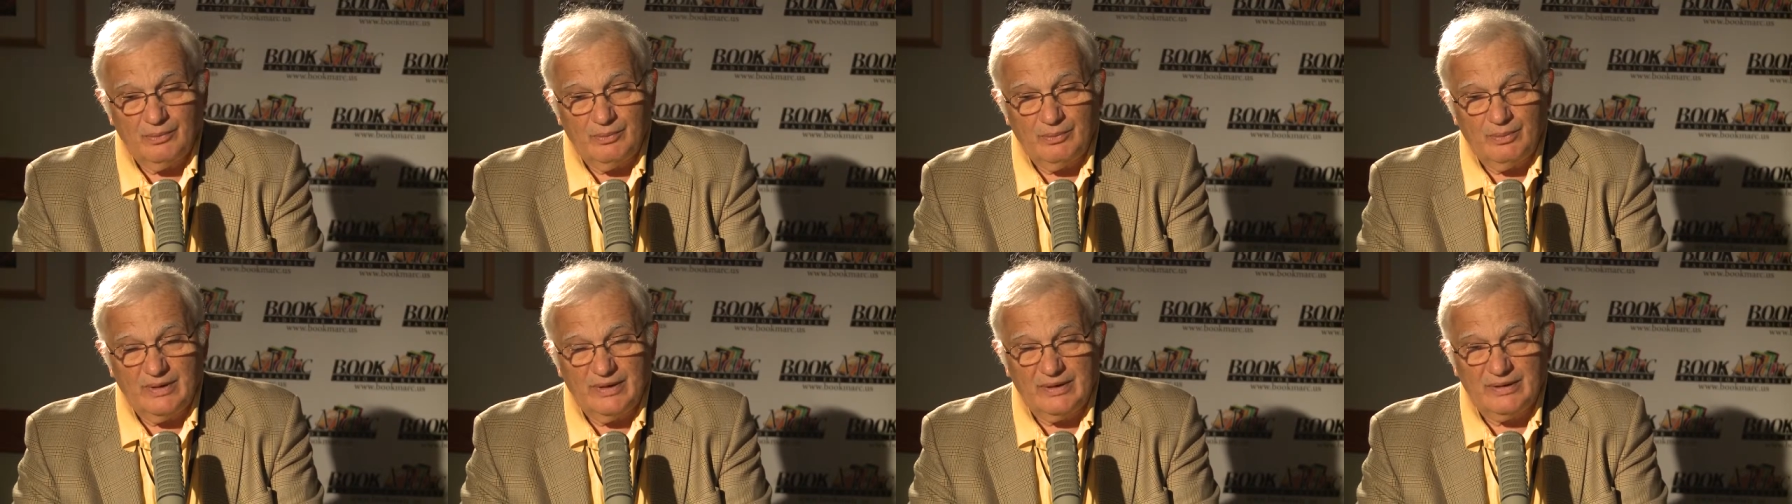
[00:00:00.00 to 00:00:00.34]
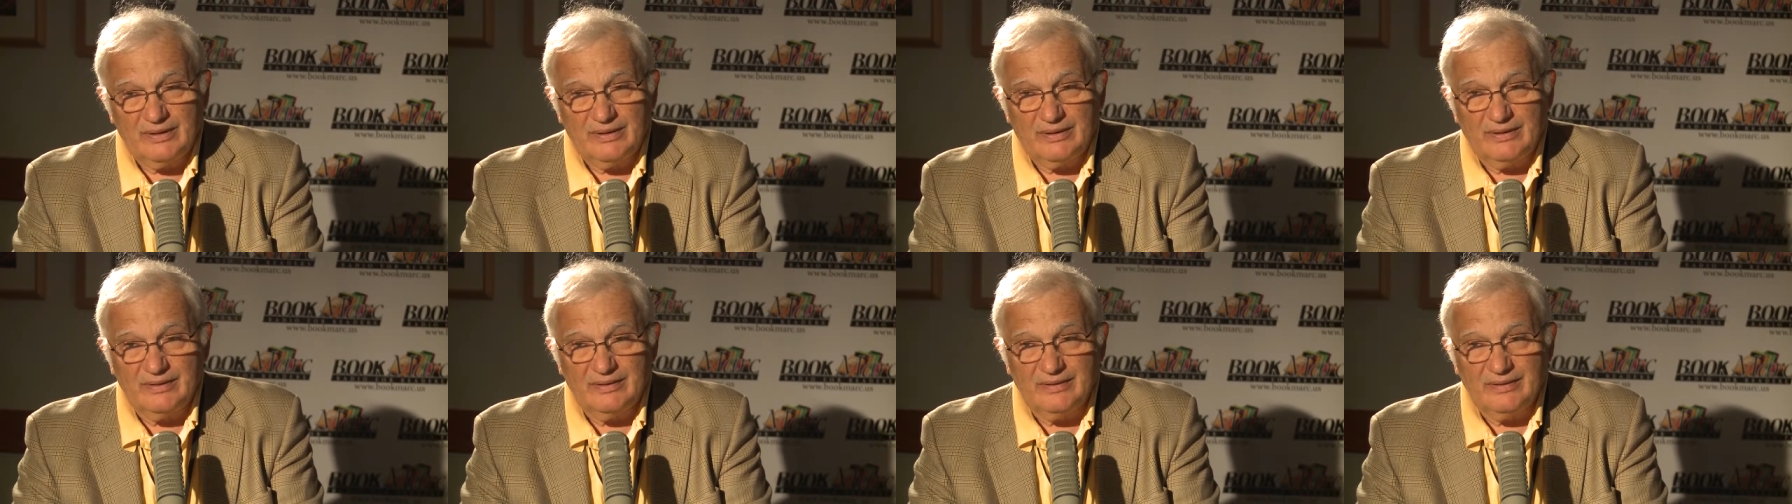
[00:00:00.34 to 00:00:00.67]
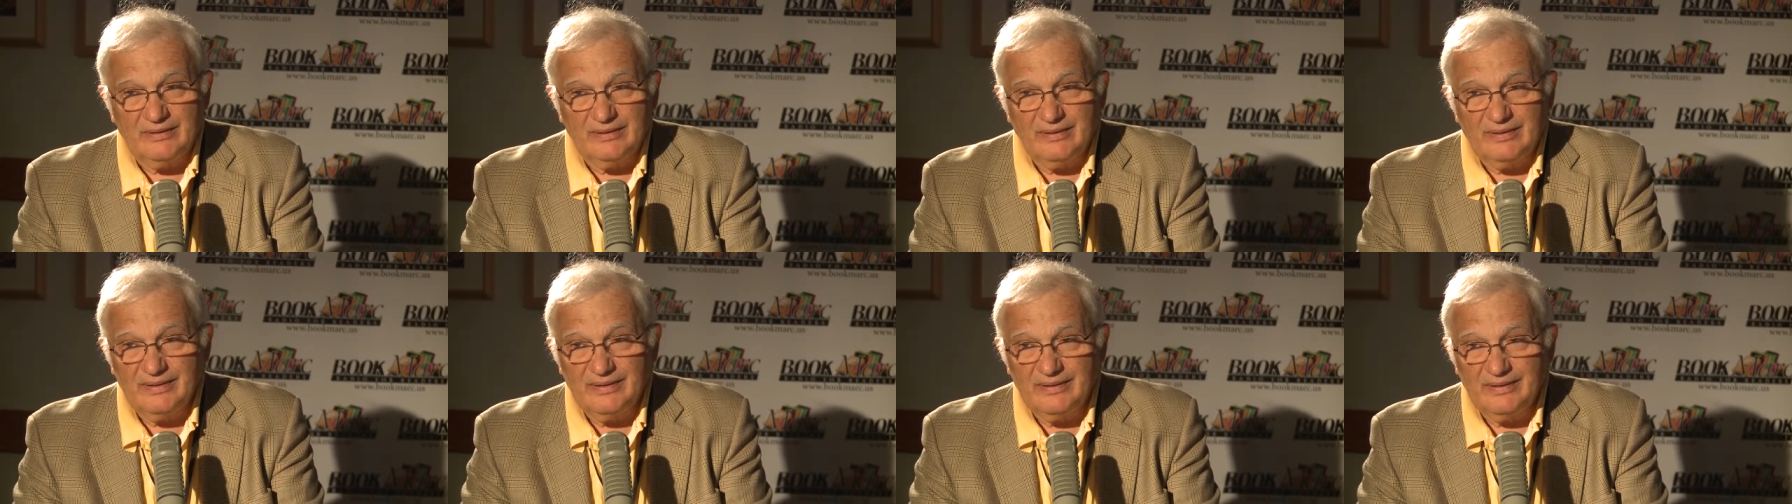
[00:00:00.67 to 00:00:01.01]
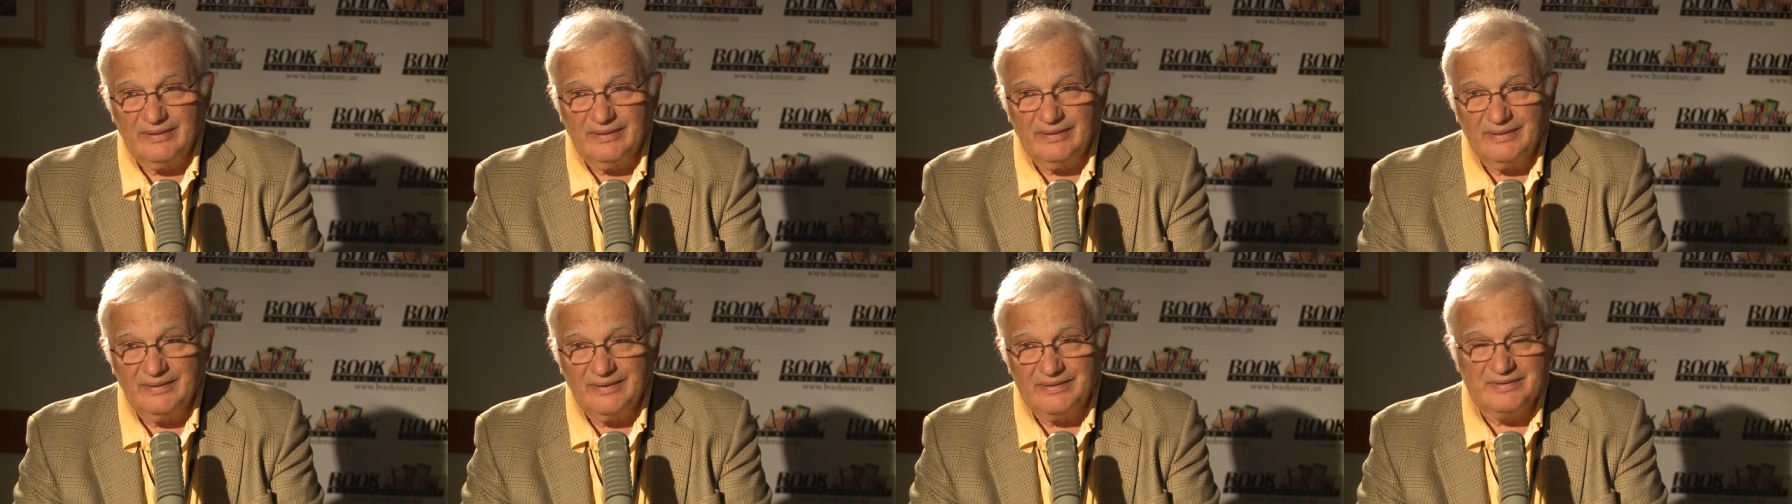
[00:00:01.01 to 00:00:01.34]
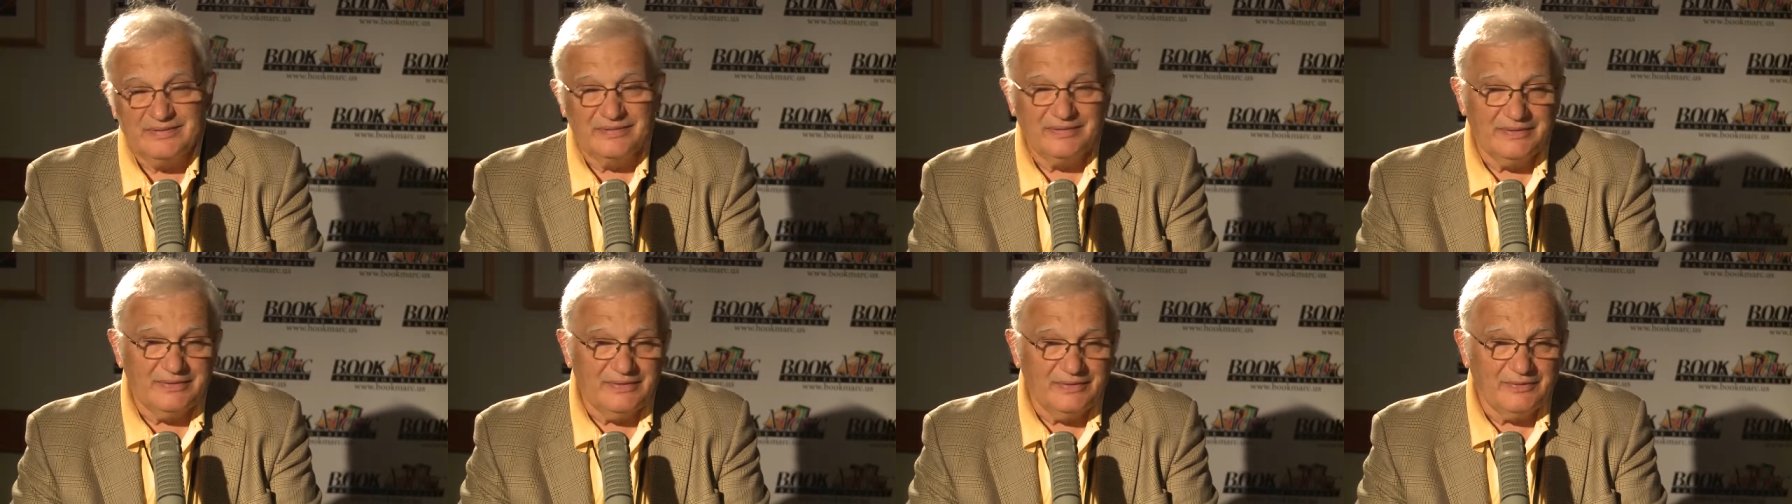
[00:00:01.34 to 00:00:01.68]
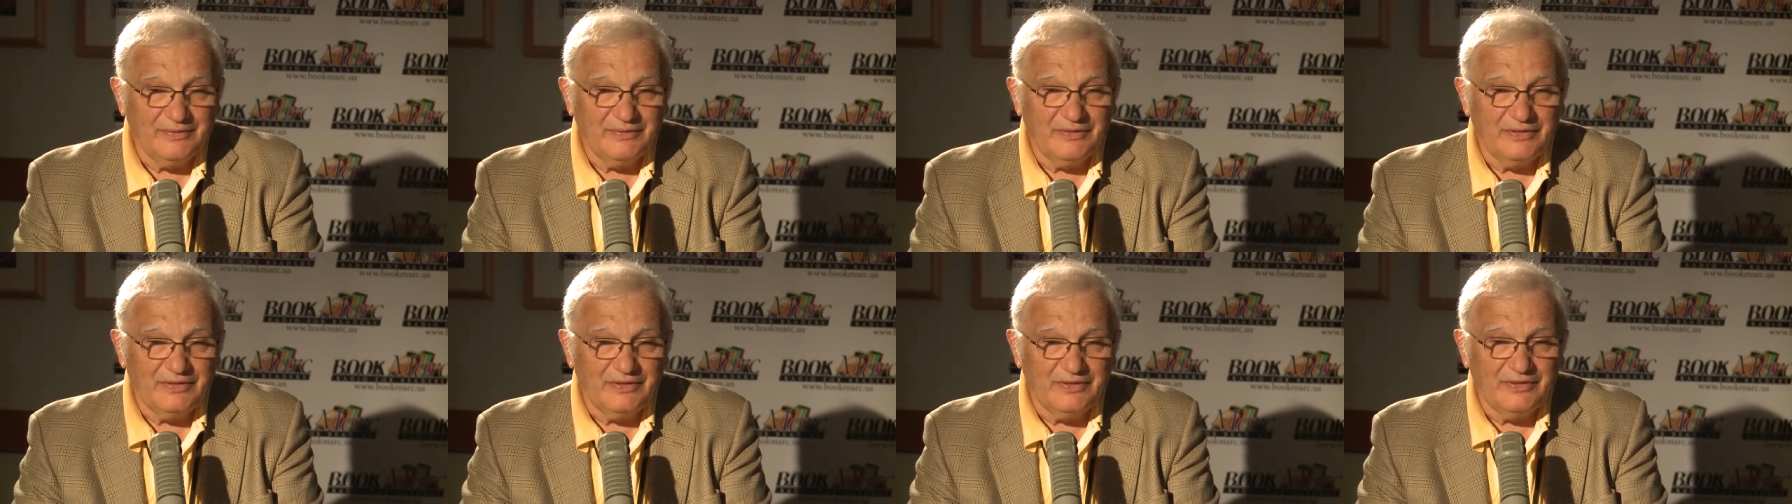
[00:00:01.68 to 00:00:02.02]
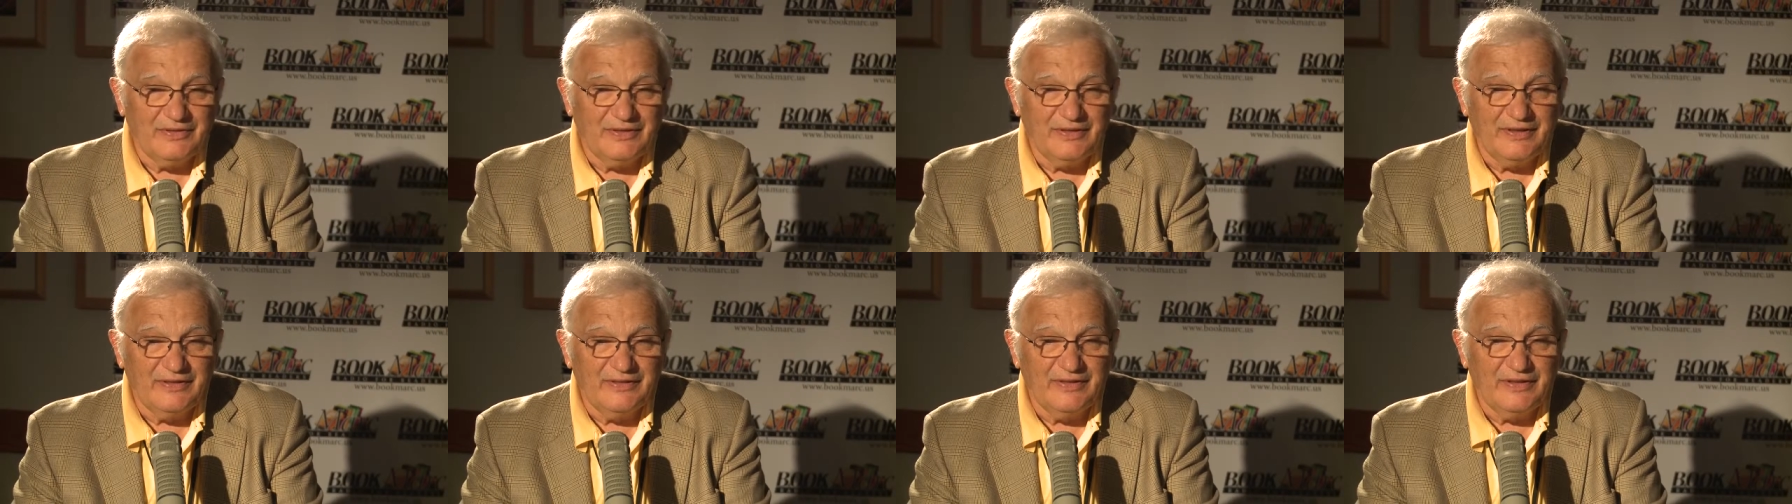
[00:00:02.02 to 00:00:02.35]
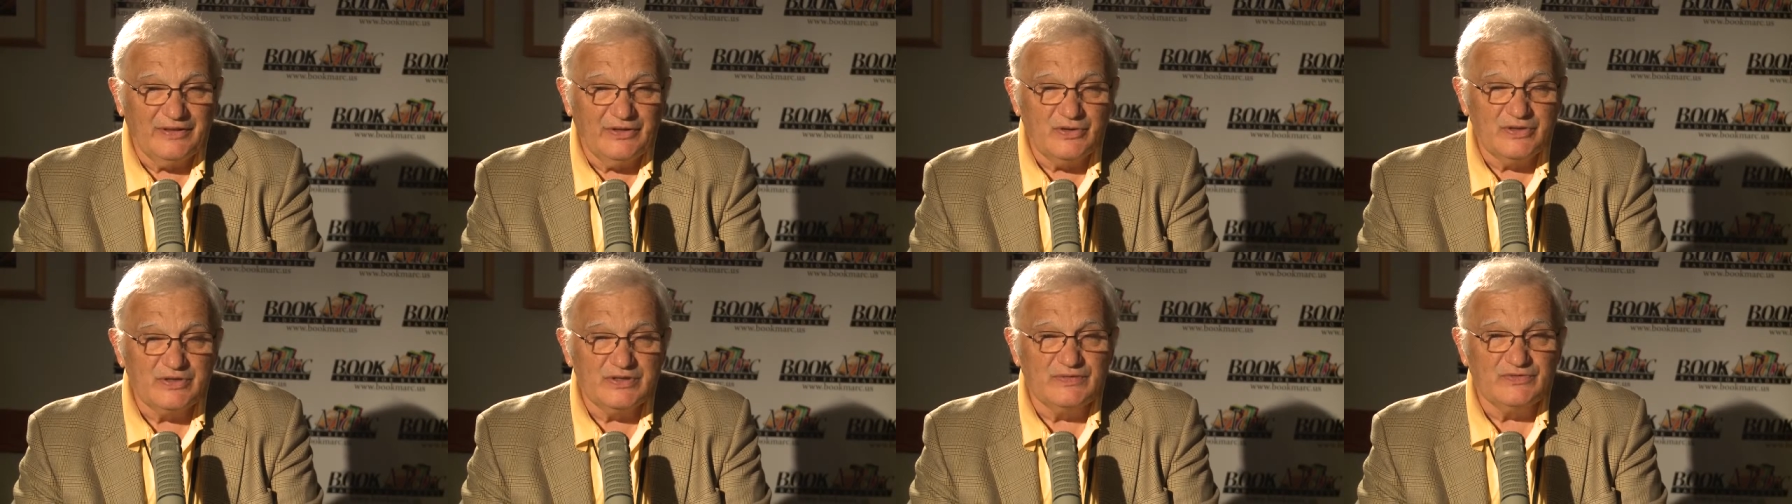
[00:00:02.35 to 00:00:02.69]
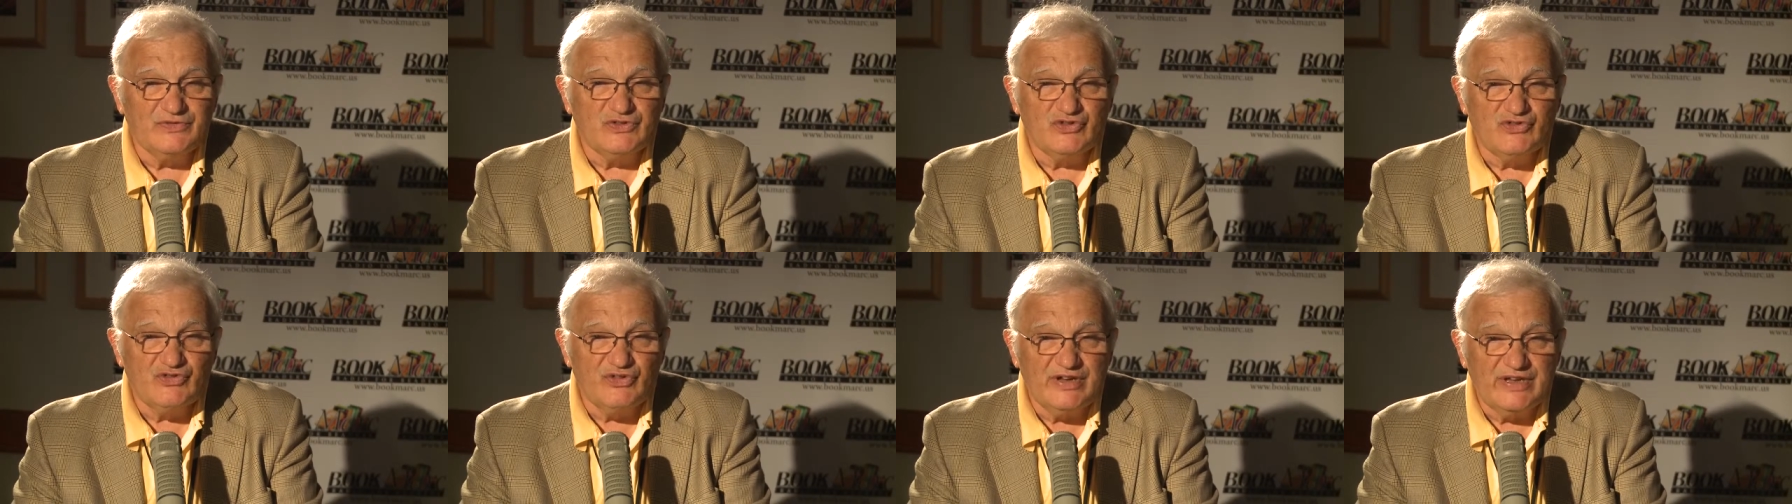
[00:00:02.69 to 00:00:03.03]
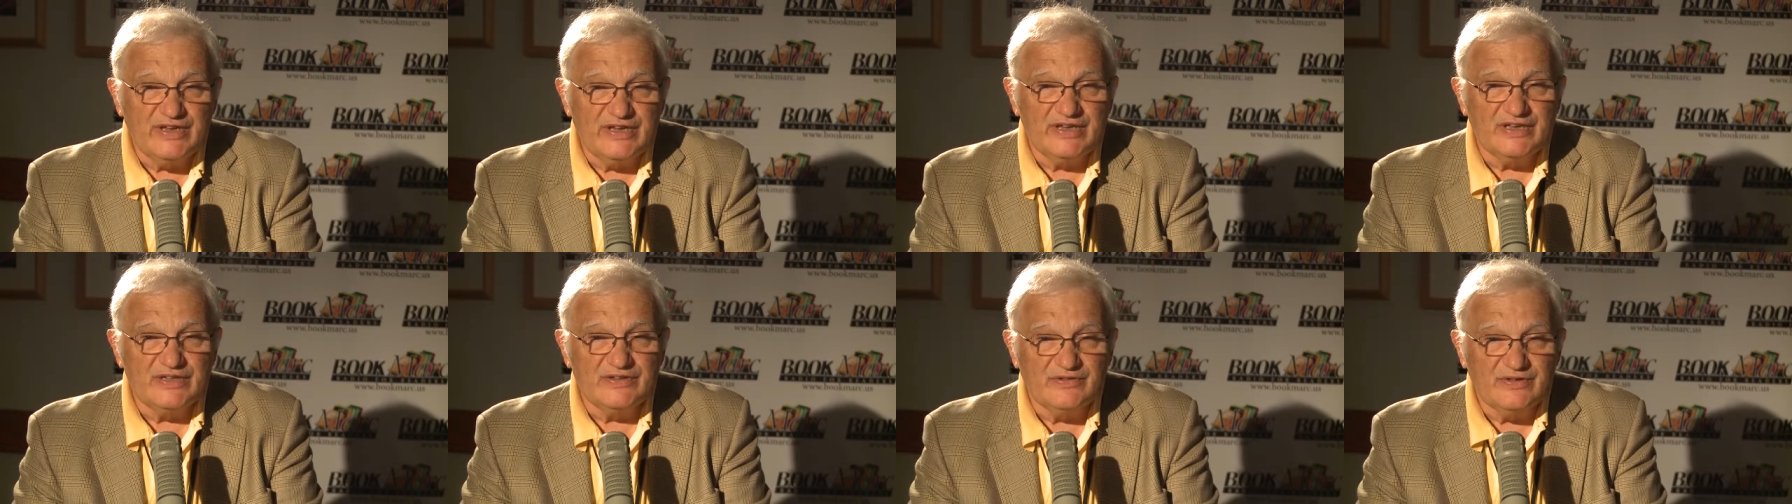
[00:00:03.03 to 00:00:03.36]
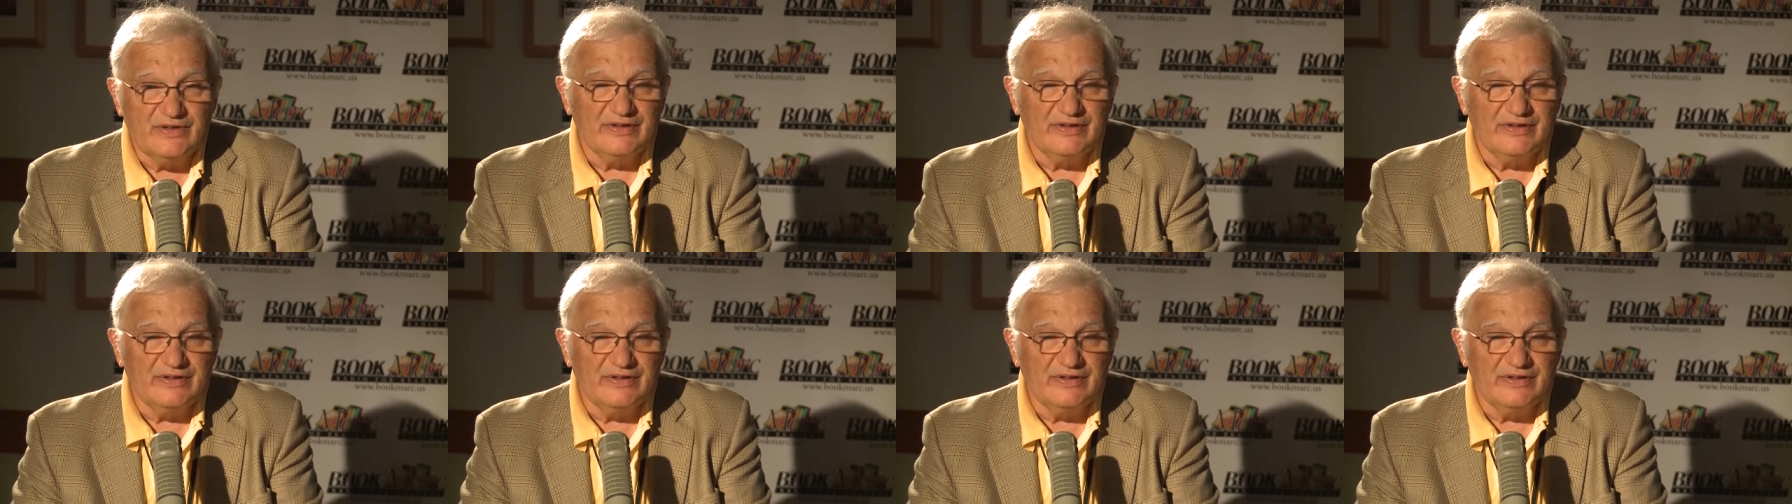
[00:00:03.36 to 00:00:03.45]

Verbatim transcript: Well, the, the use of trees,